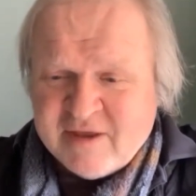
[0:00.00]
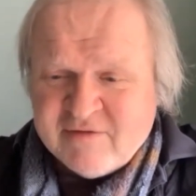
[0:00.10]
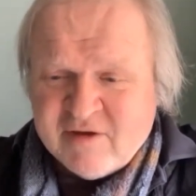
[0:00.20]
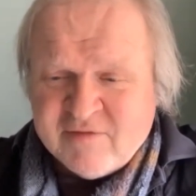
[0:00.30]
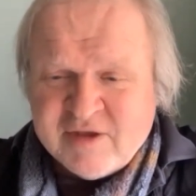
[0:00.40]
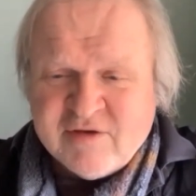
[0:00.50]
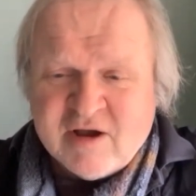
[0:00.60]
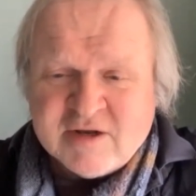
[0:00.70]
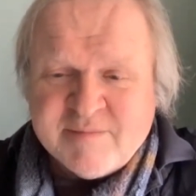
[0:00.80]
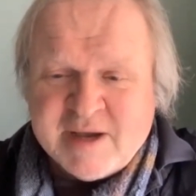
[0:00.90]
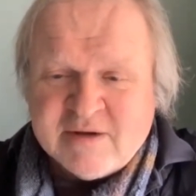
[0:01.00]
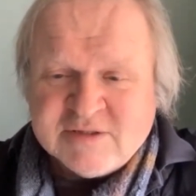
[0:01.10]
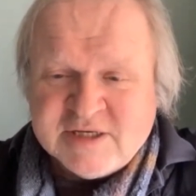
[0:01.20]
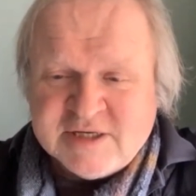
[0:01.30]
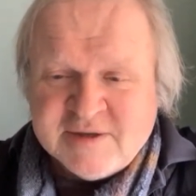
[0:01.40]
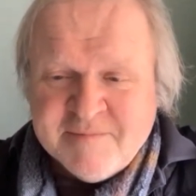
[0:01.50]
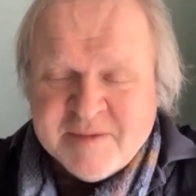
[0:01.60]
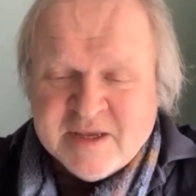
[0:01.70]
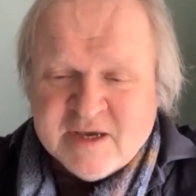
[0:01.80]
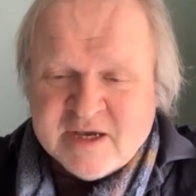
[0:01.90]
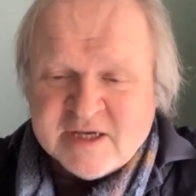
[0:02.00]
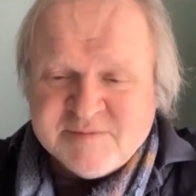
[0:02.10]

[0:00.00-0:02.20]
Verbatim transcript: they t- they talked about uh, uh,